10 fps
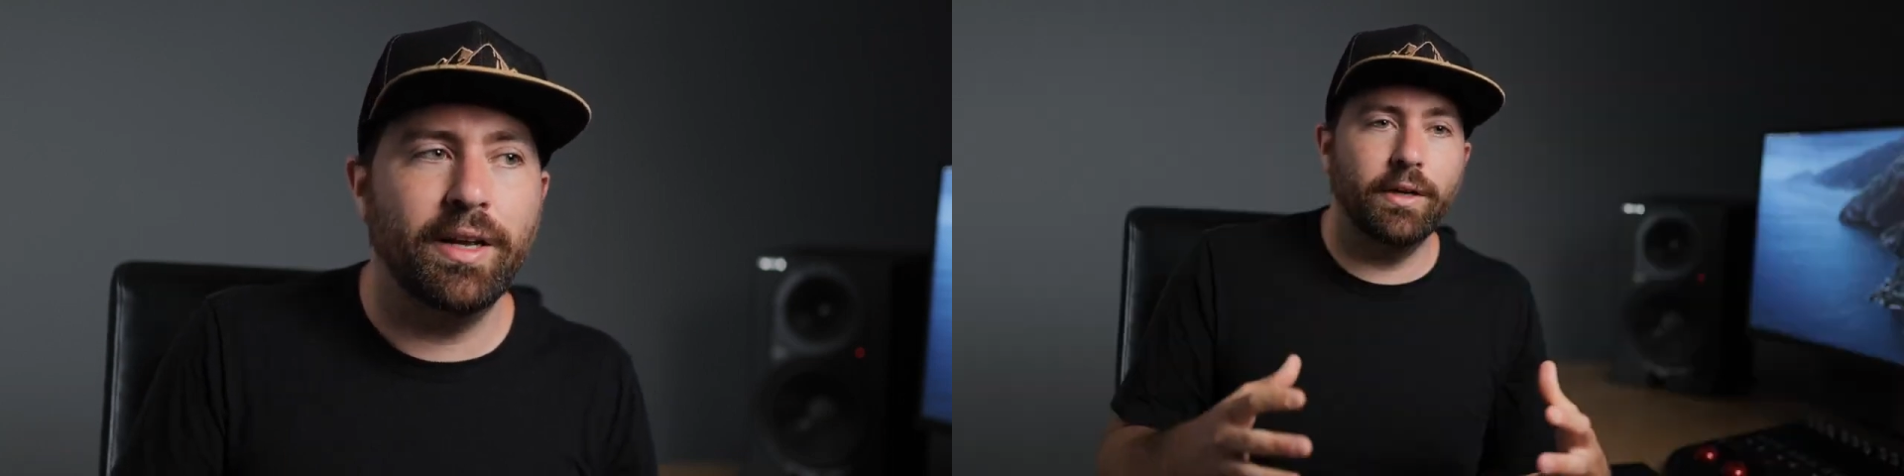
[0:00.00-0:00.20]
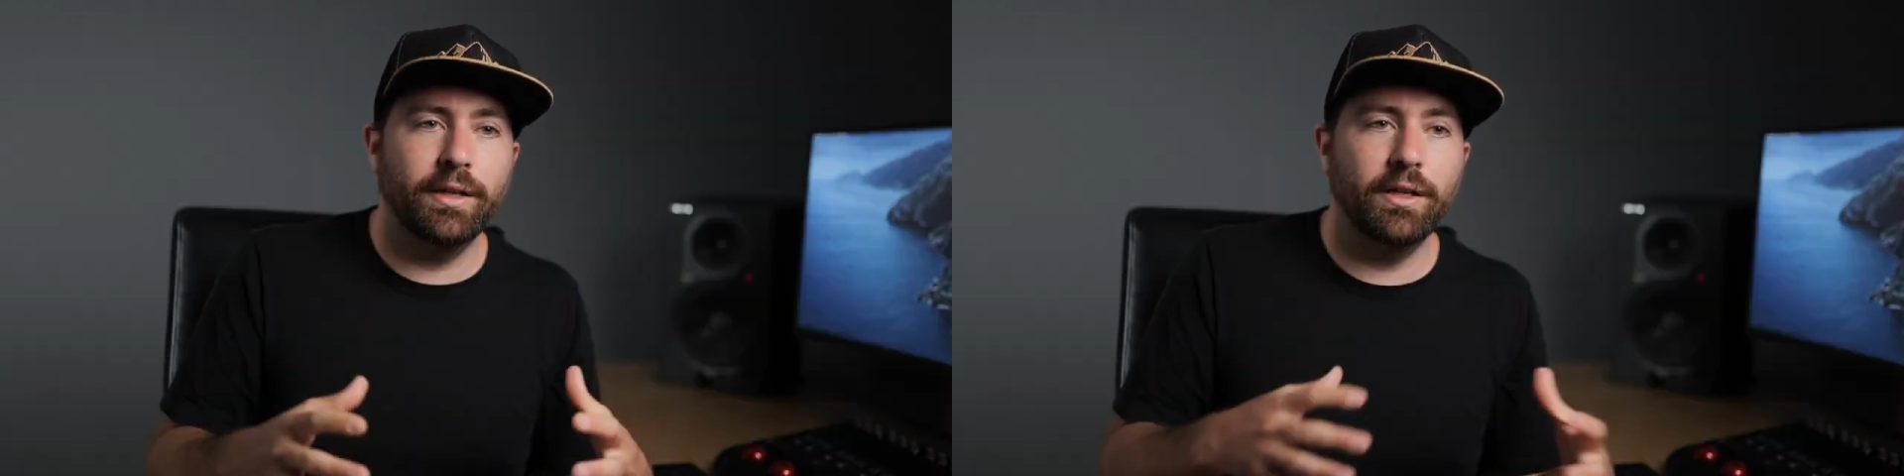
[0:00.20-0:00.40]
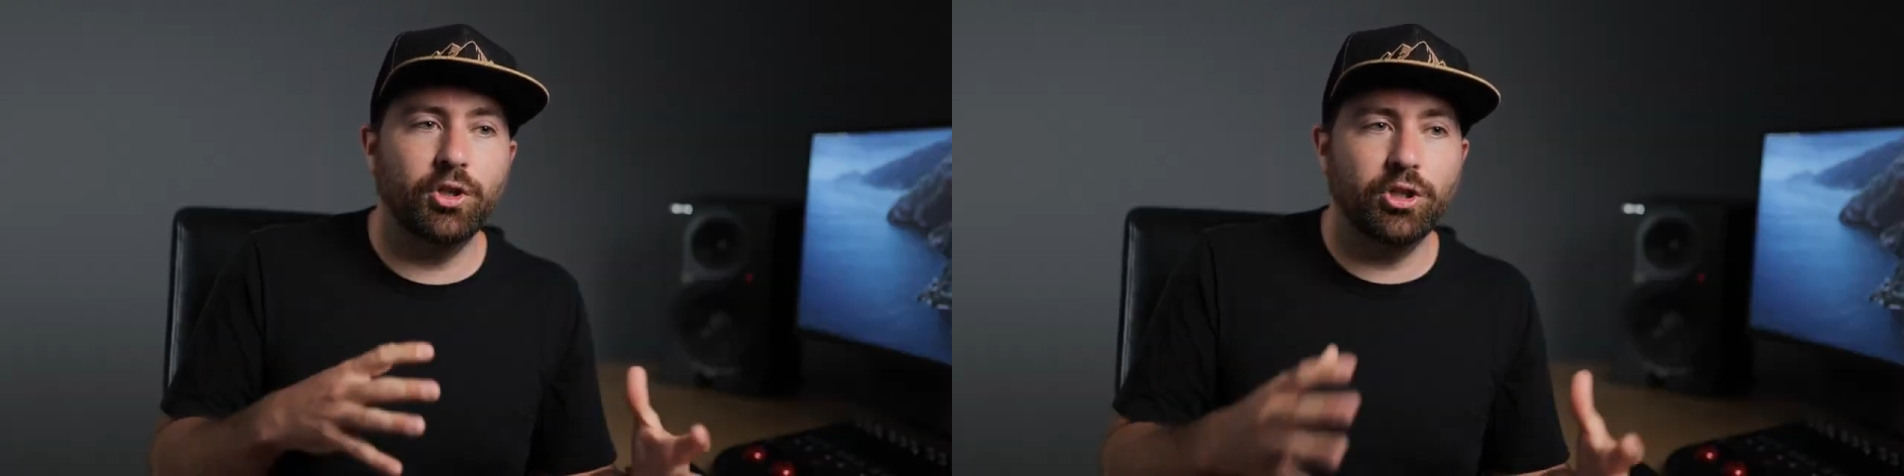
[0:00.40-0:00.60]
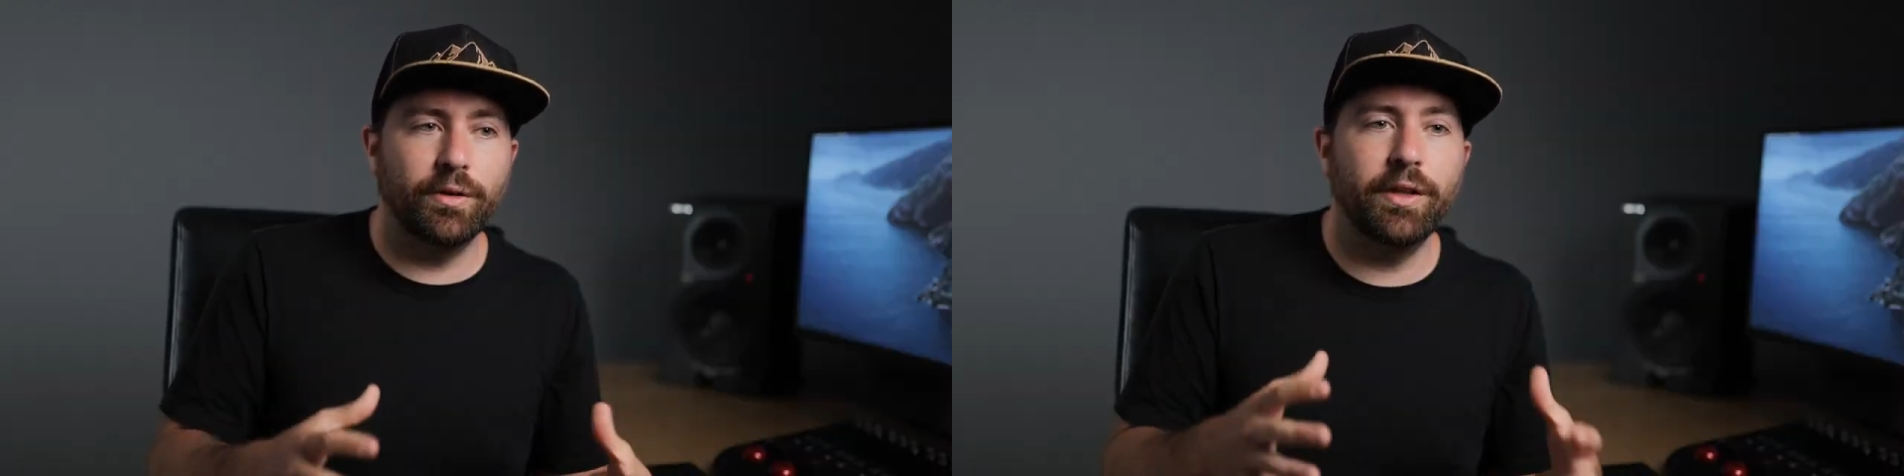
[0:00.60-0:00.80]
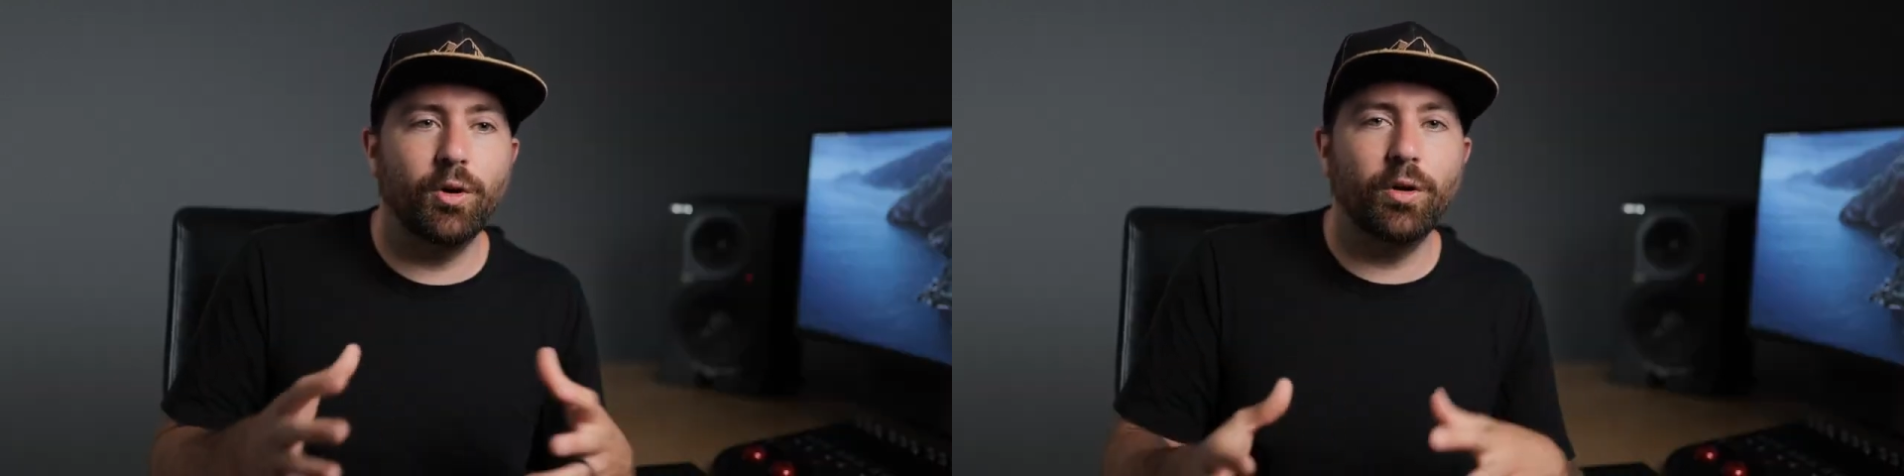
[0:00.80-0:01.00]
and then
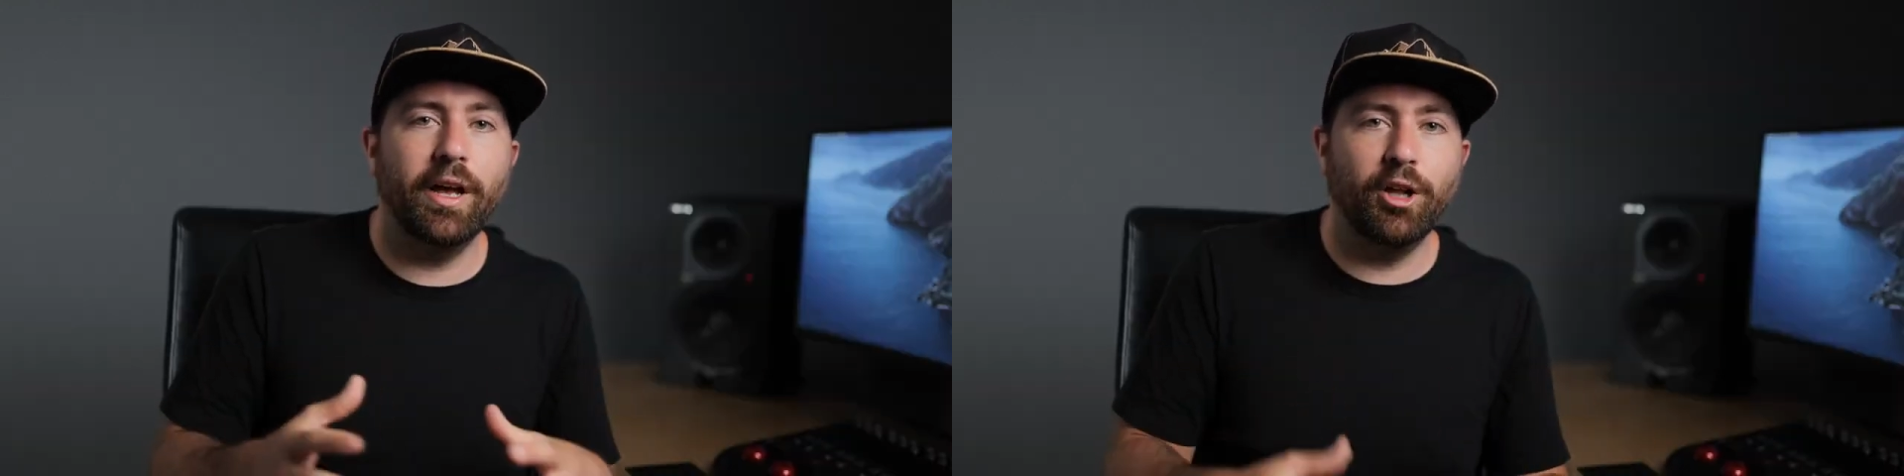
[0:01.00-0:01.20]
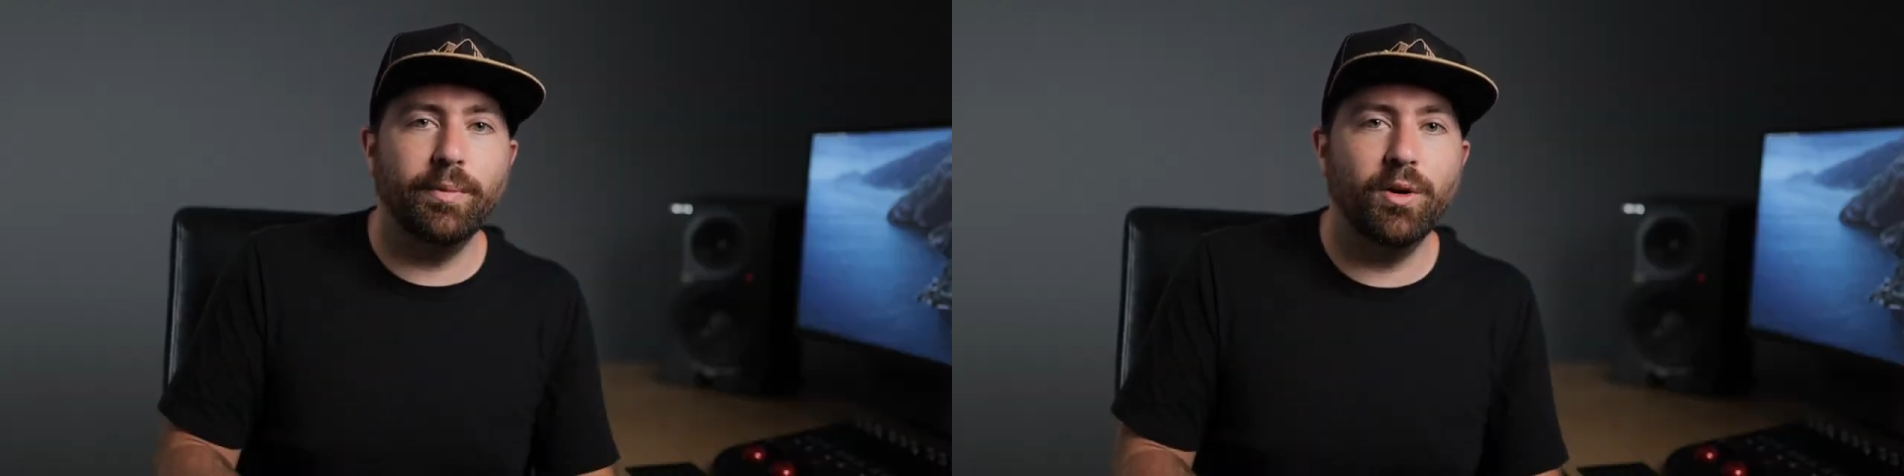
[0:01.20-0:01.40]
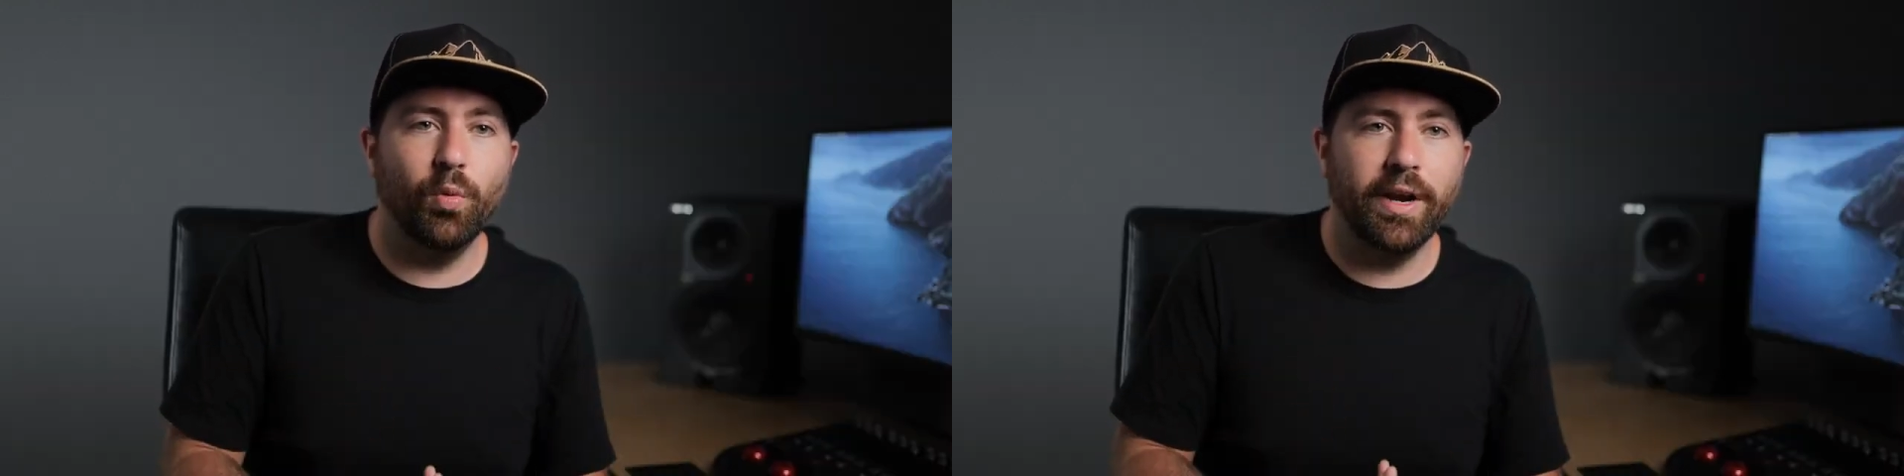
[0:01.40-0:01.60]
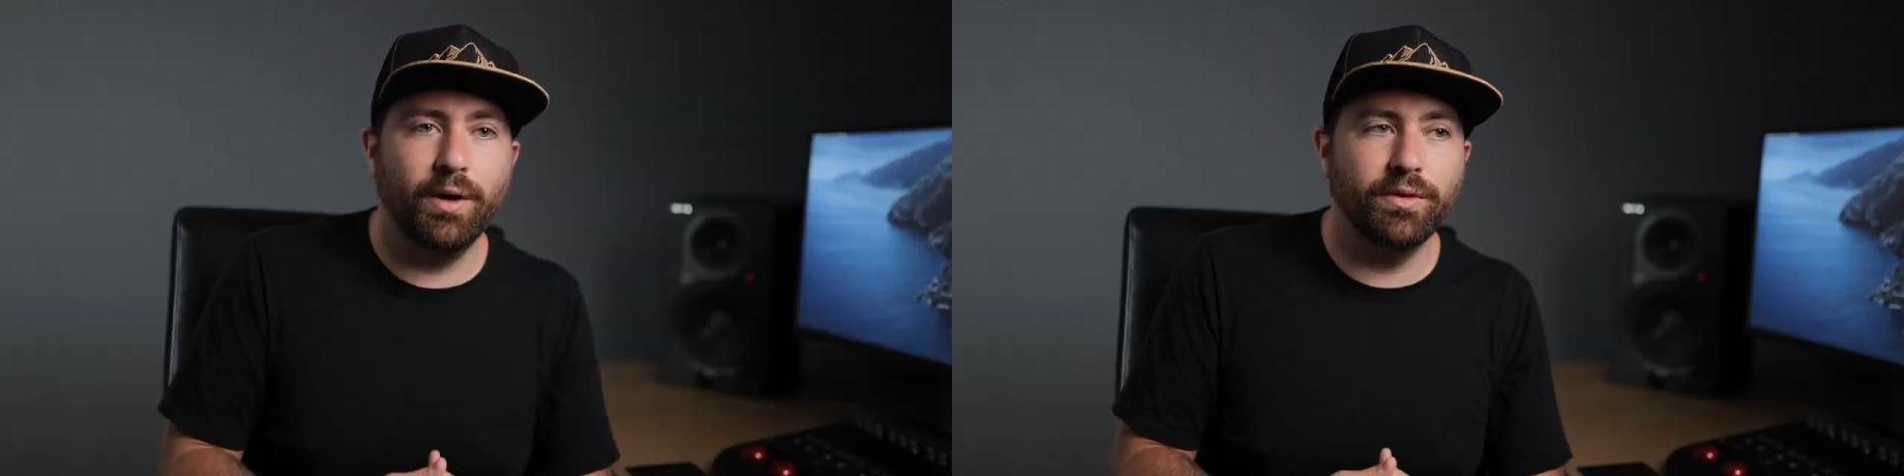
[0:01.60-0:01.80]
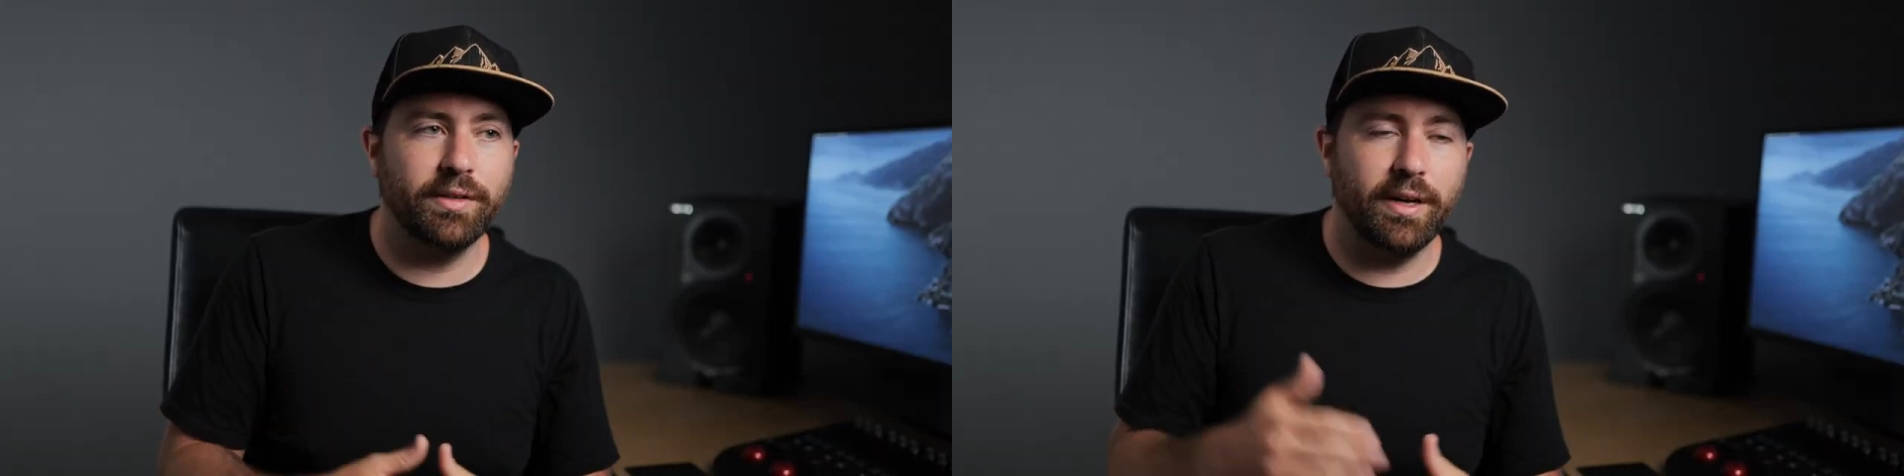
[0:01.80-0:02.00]
showed the whole element when I
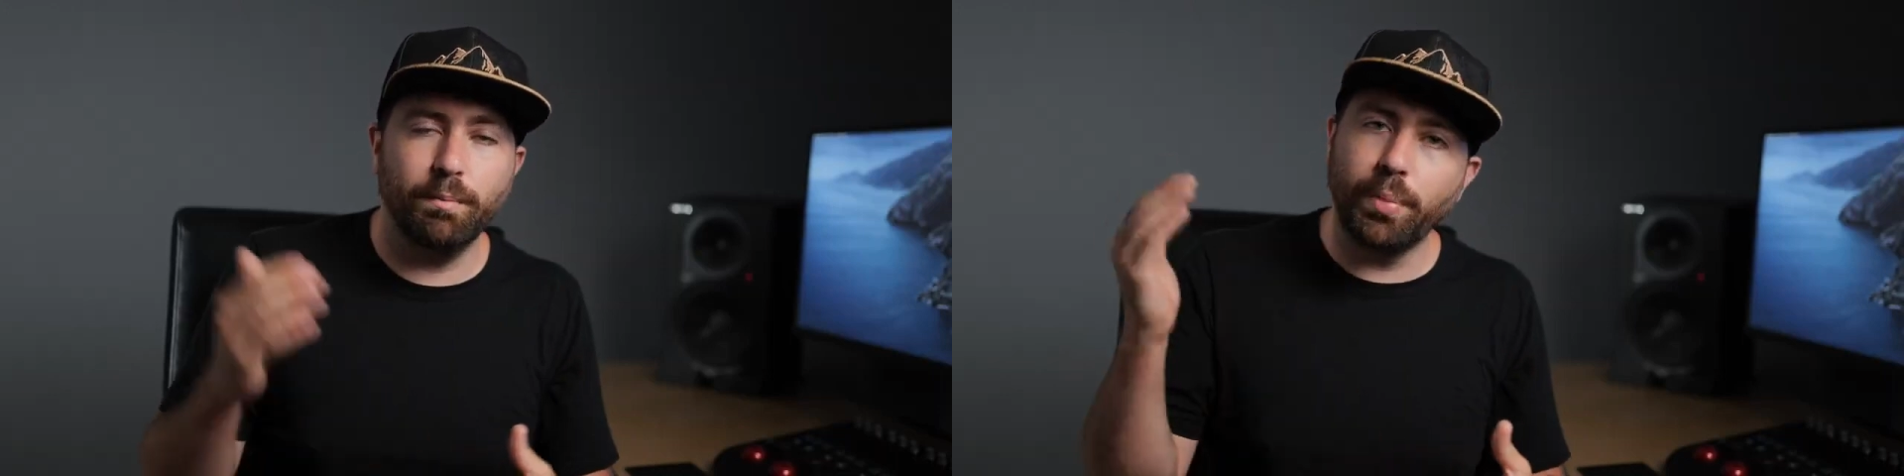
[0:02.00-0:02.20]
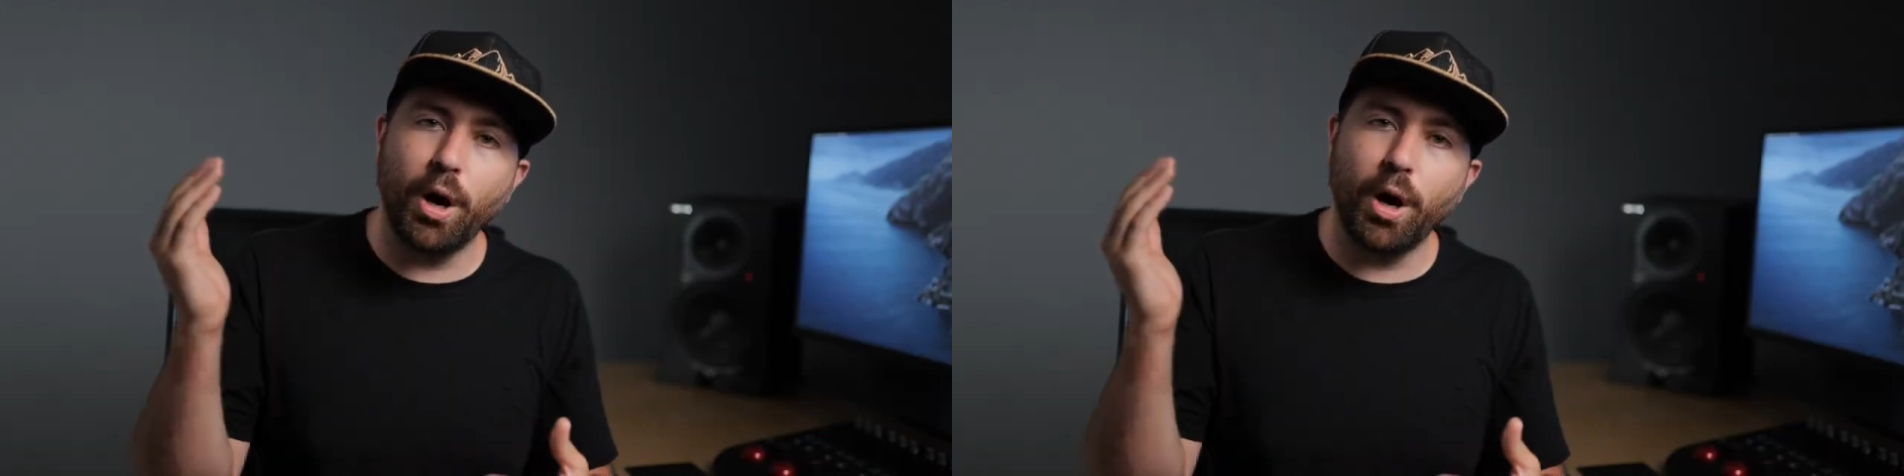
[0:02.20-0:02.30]
was like